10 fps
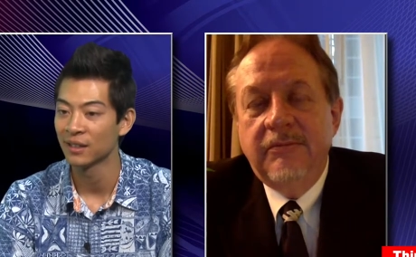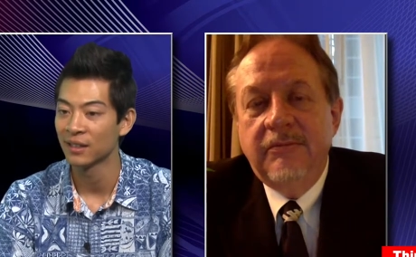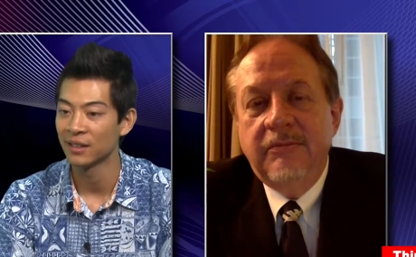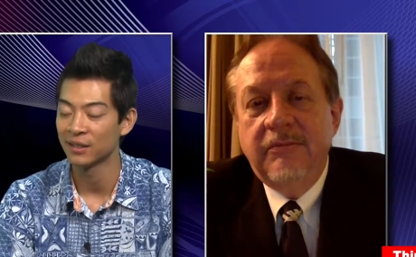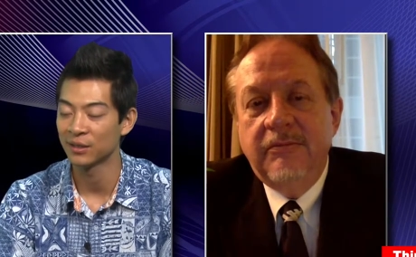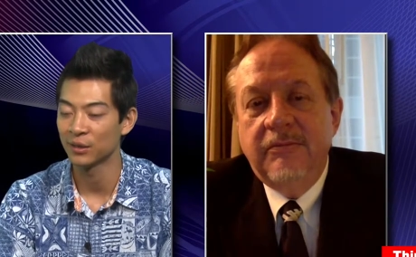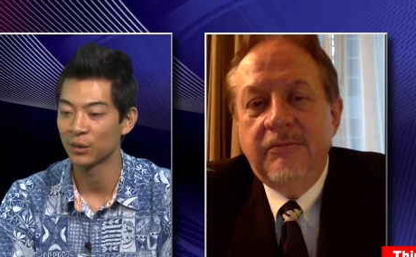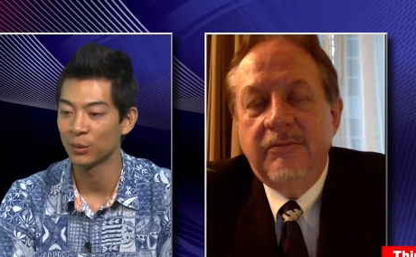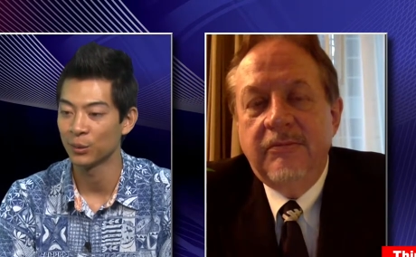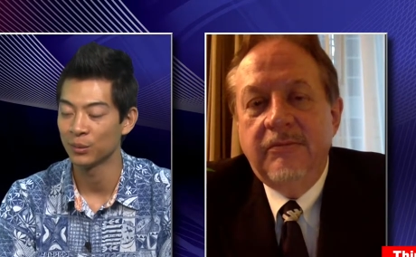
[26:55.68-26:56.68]
Speaker 1: And
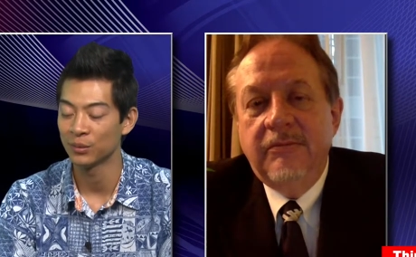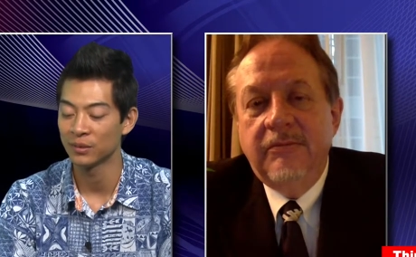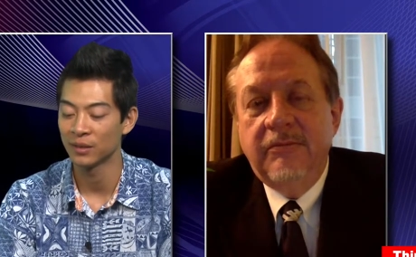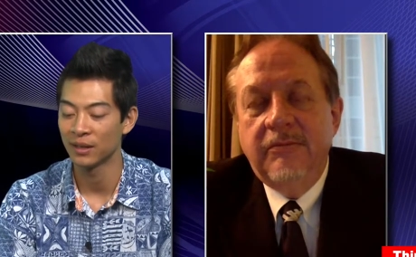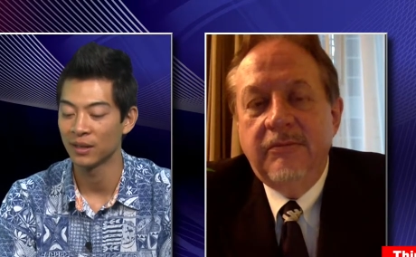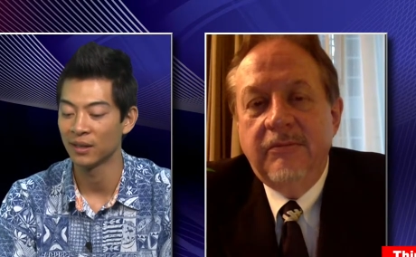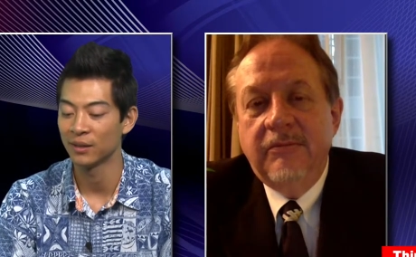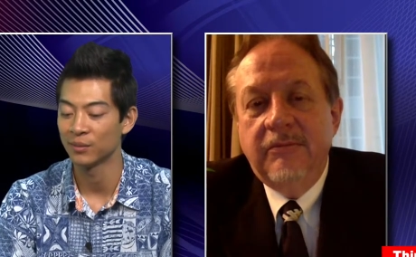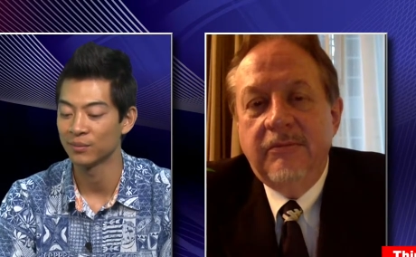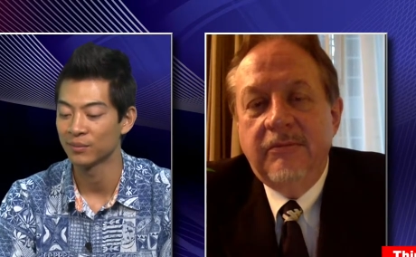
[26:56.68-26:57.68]
so,
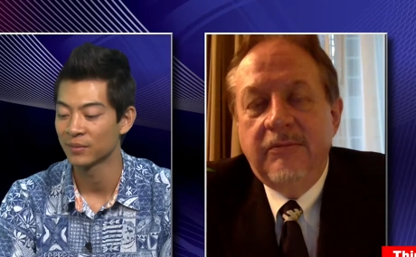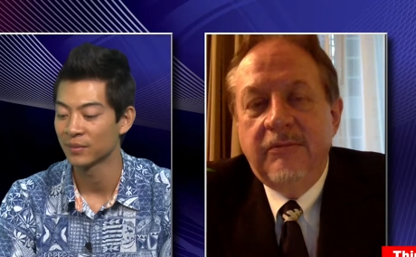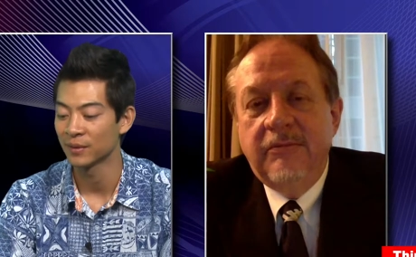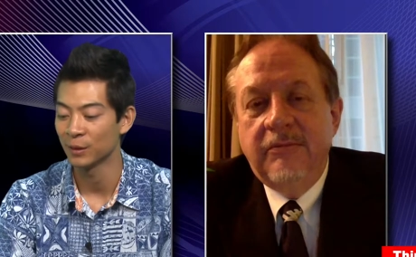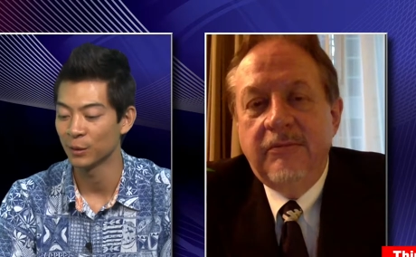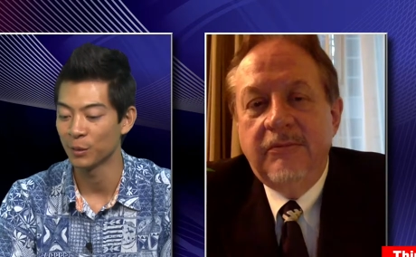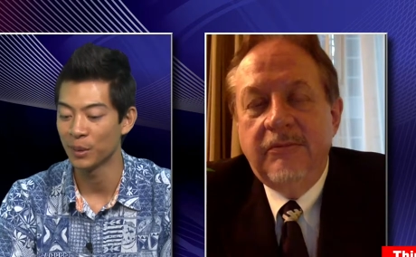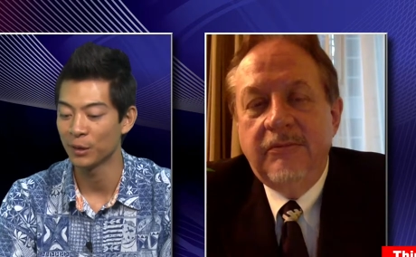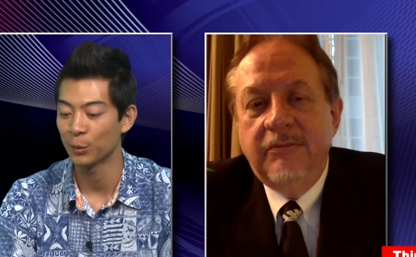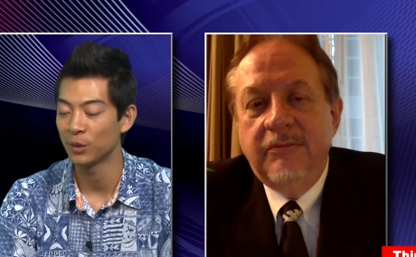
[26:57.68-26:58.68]
um, you know, the
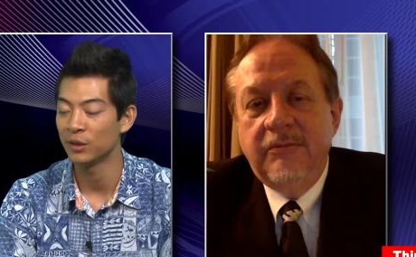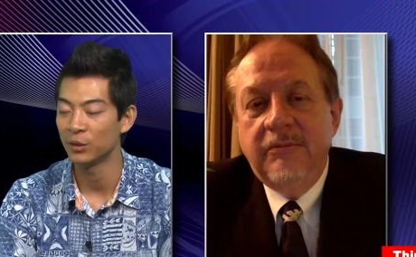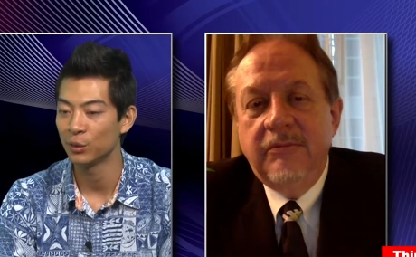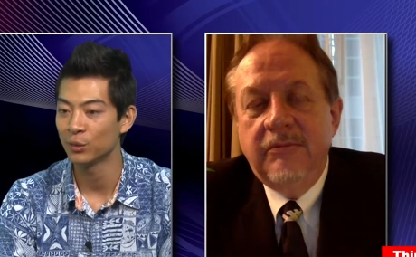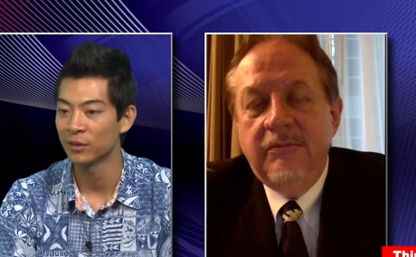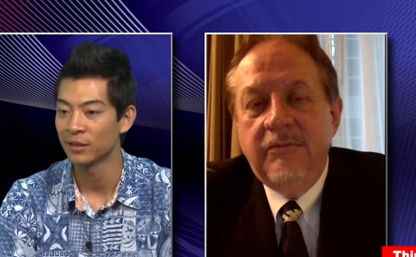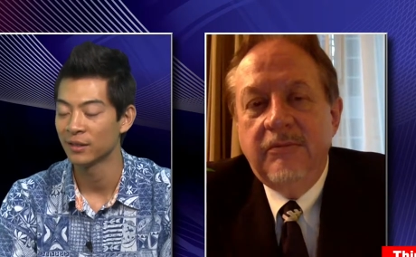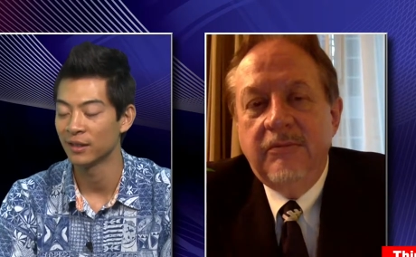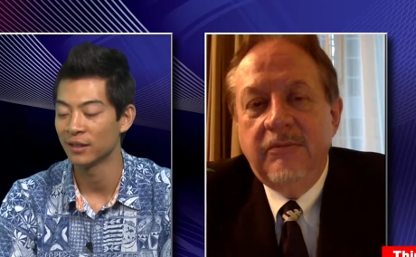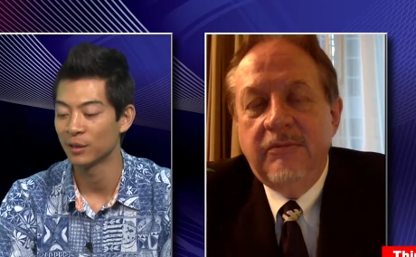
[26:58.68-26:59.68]
better we do,
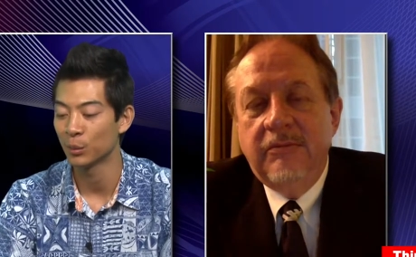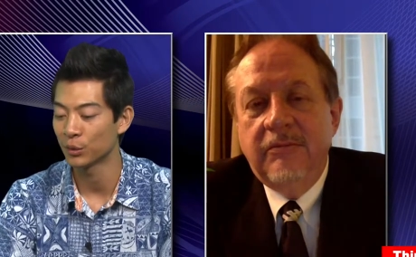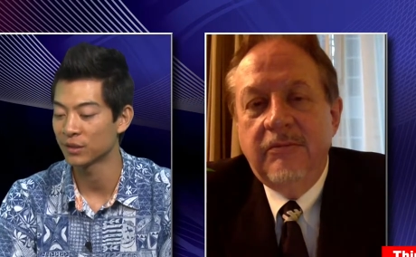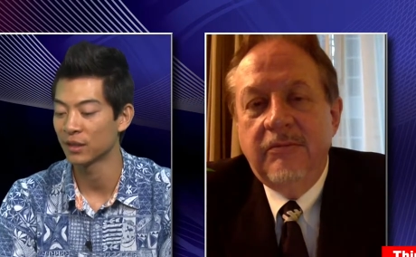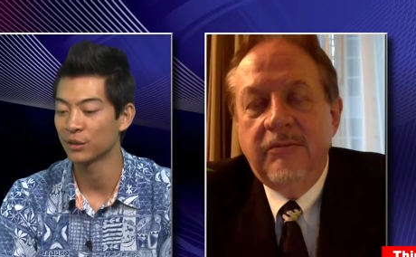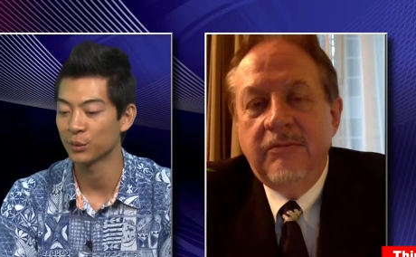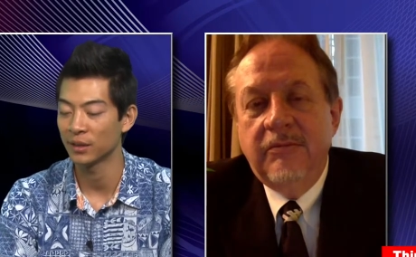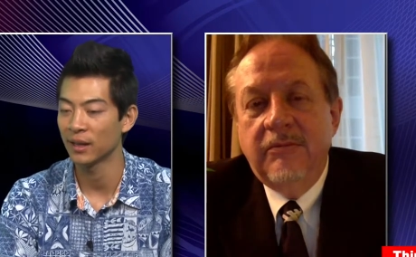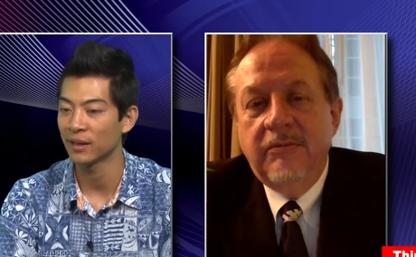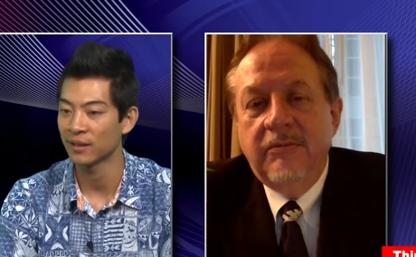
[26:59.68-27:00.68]
uh, the more sales we
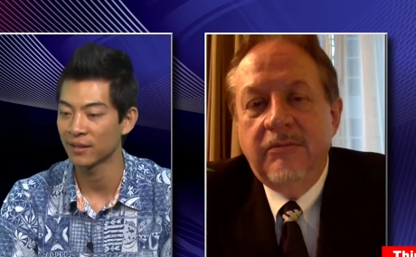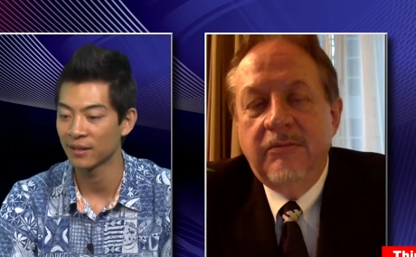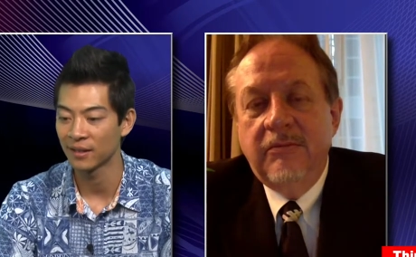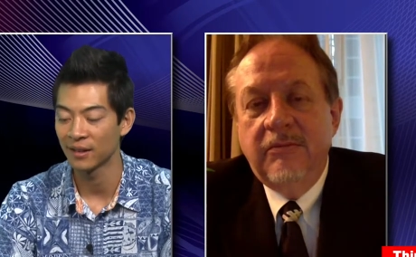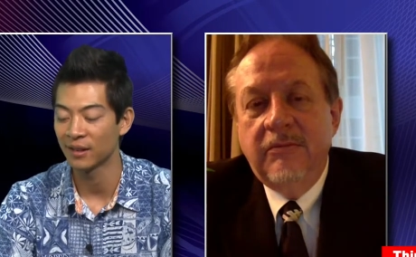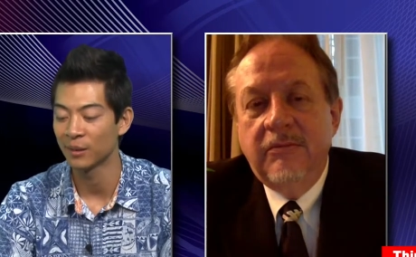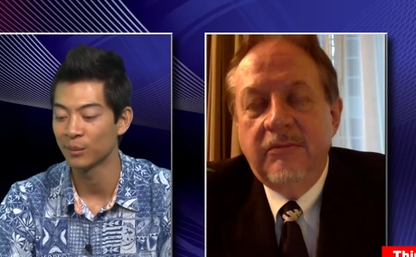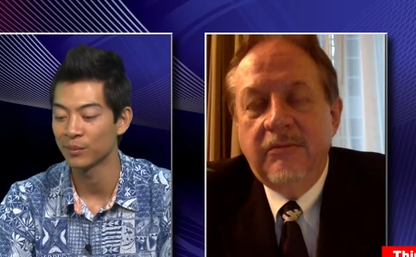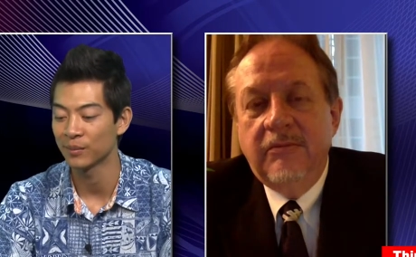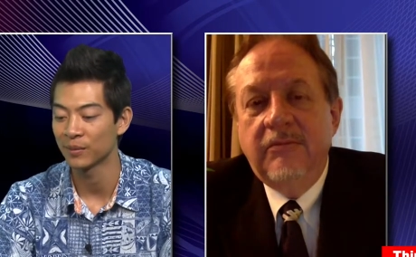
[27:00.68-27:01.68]
get.
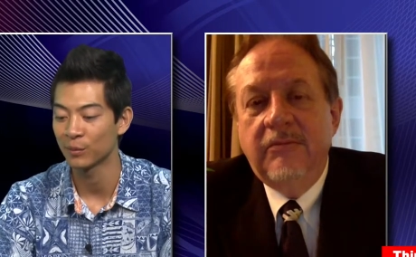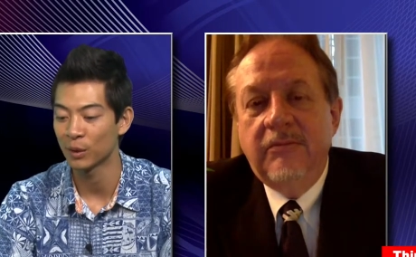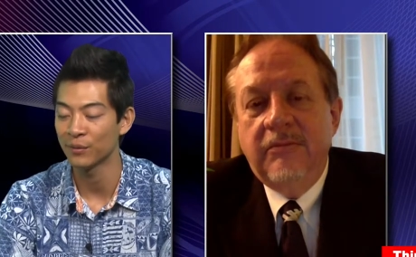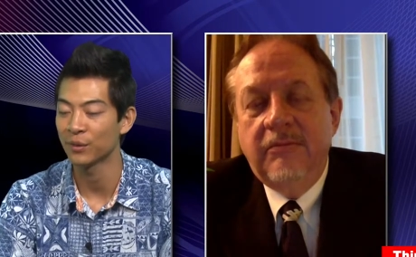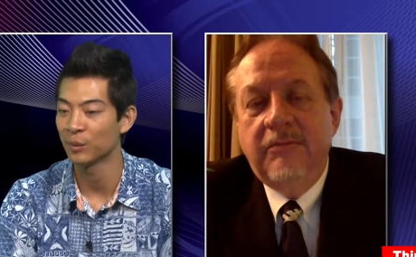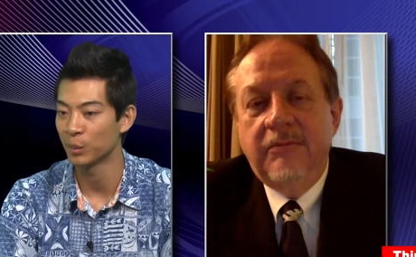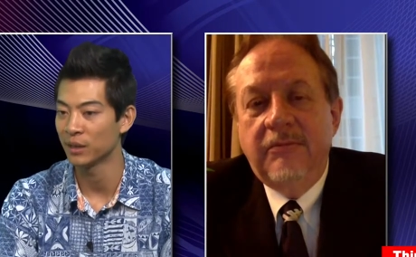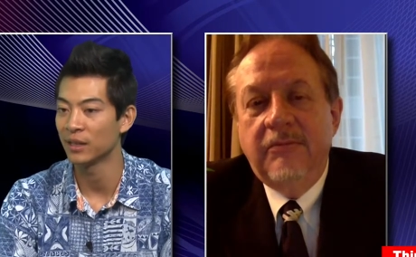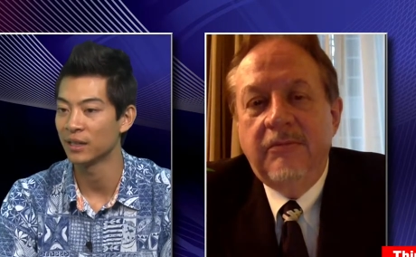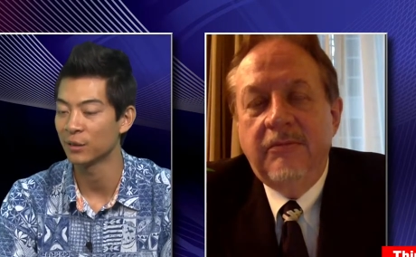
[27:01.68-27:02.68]
Um, right from the
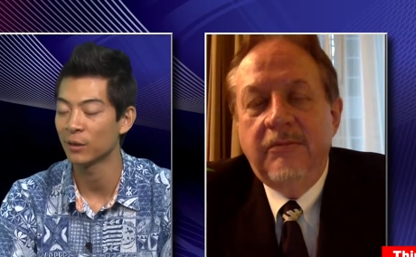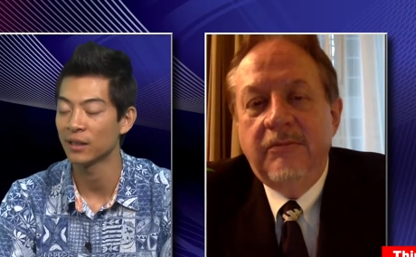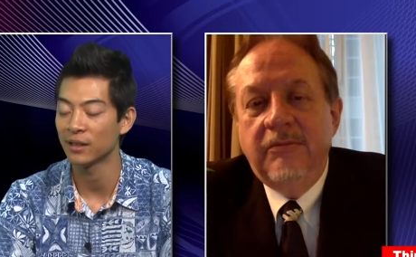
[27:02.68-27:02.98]
beginning, right?